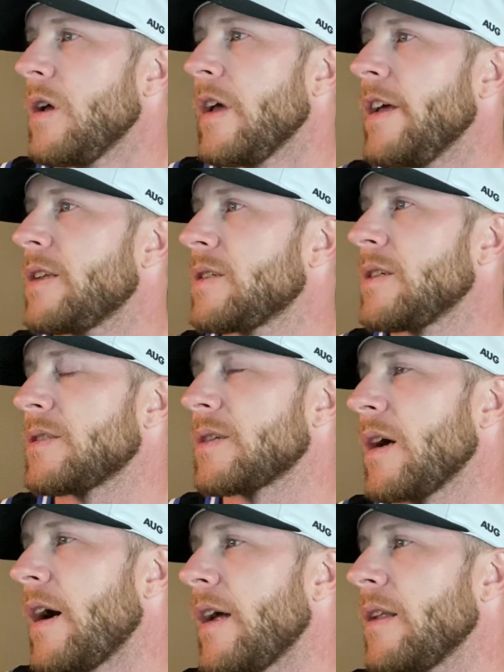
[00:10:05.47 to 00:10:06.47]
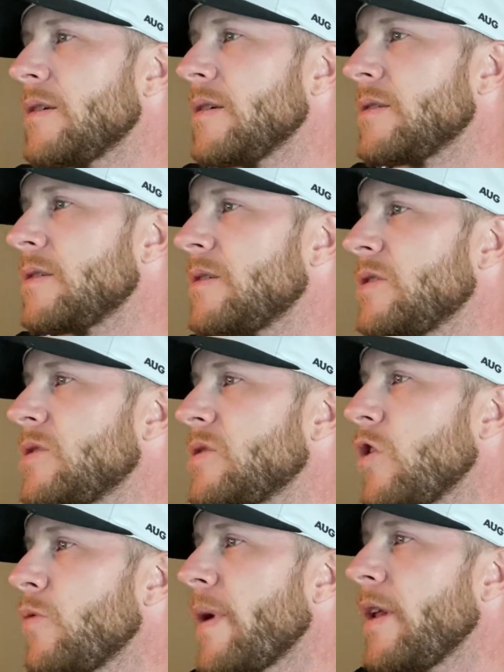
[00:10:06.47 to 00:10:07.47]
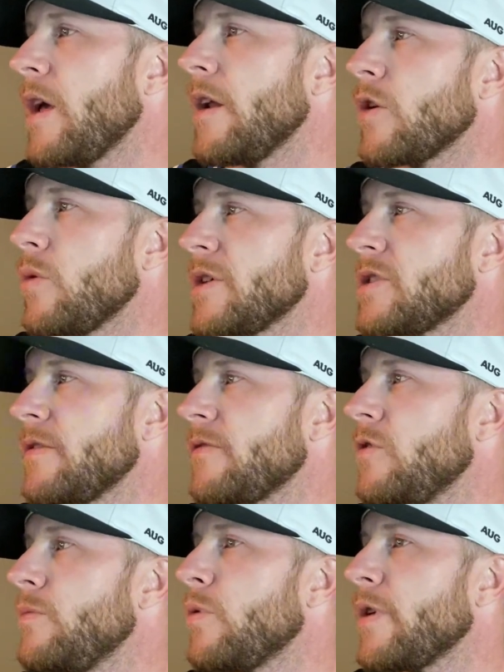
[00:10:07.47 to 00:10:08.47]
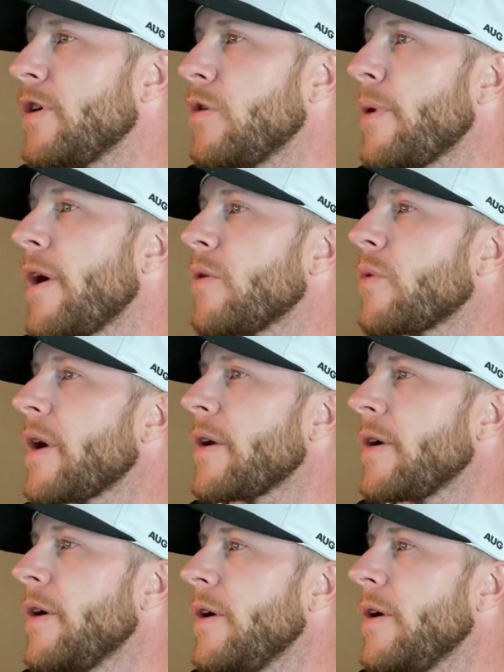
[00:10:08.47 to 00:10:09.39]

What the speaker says: It's just got so many, and a quick shift 2.0, by the way,